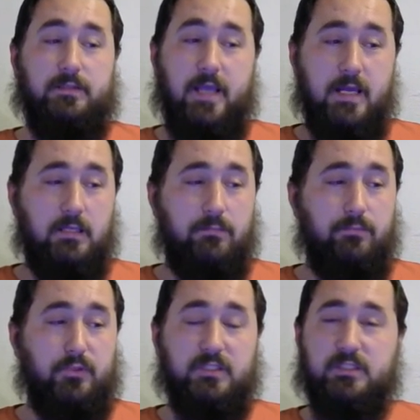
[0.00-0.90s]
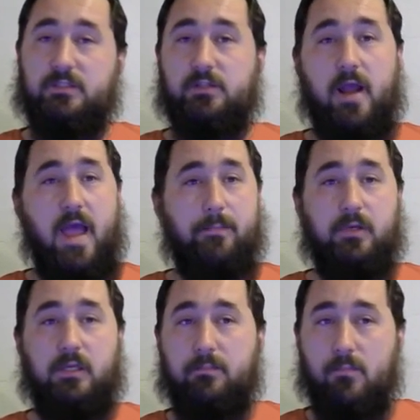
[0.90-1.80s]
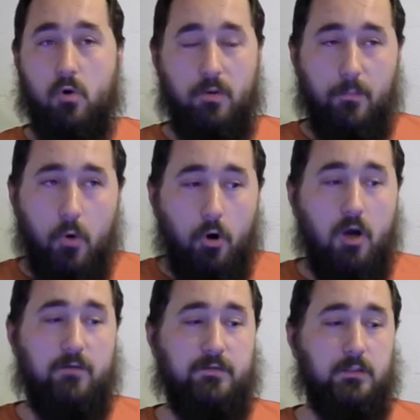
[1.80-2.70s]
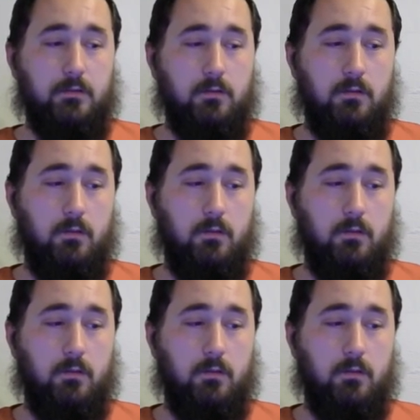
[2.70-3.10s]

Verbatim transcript: data breaches are happening more and more often.